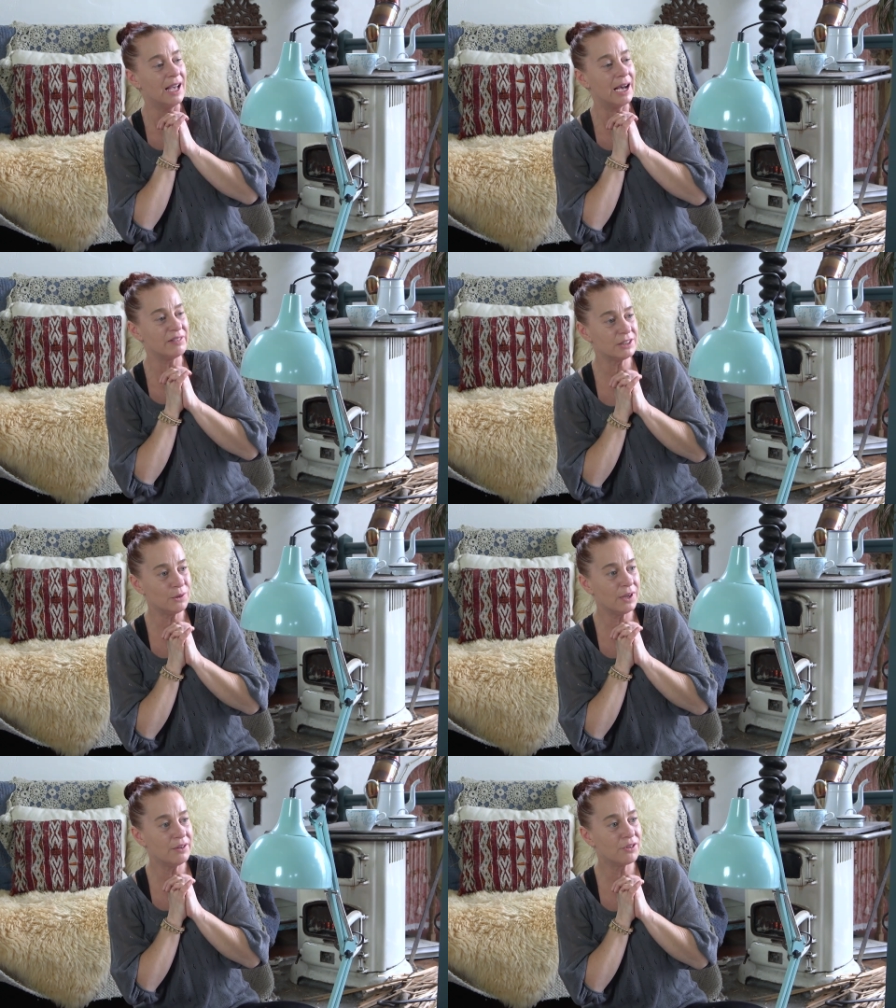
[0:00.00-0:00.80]
I was
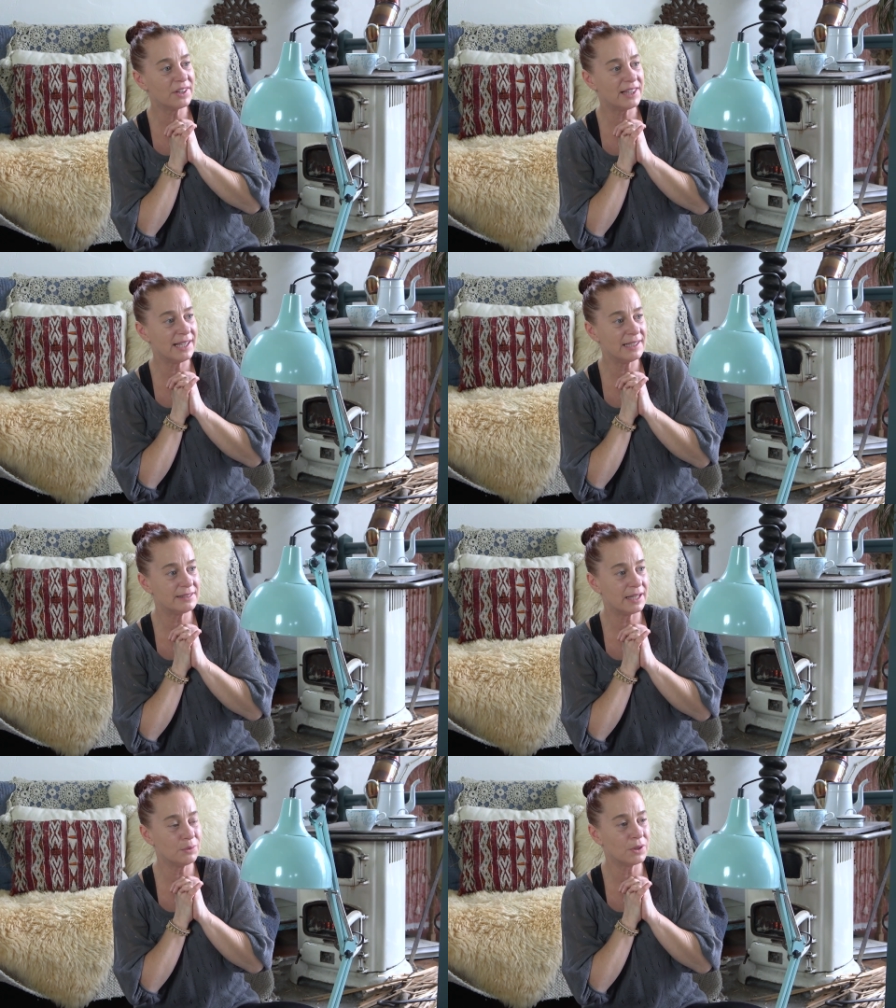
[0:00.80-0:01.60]
looking for
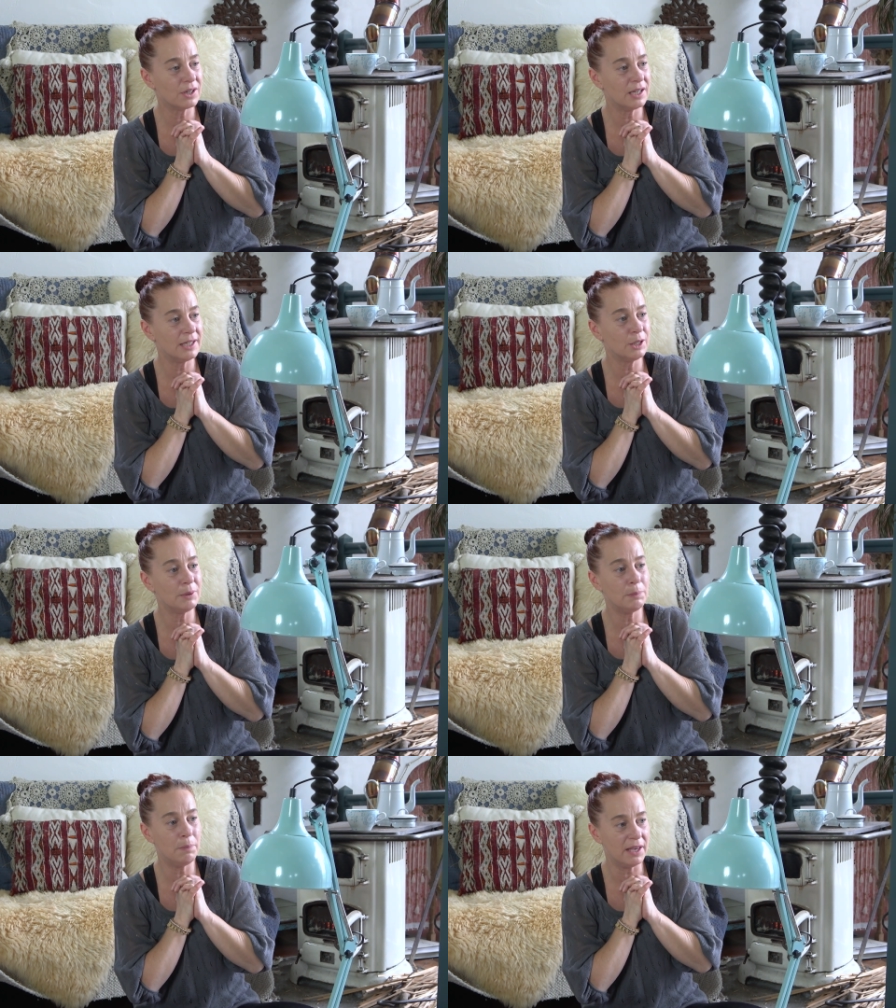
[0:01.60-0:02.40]
things that were a little
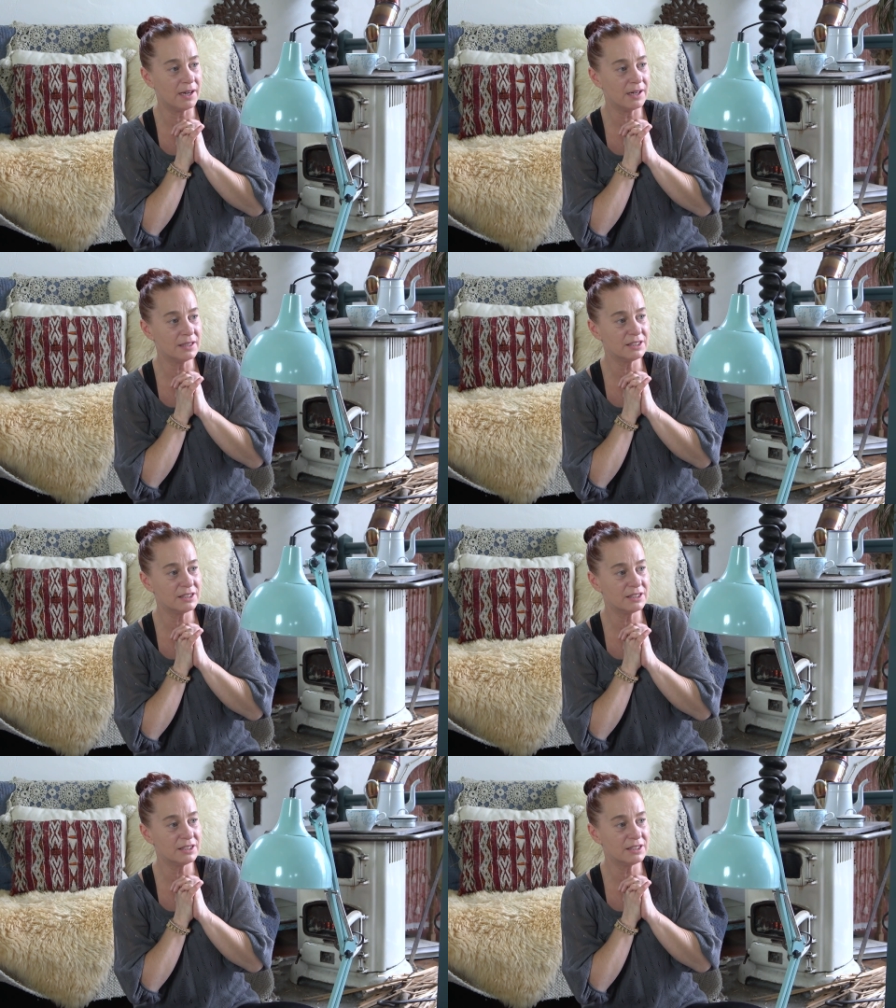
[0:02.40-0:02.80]
bit bigger,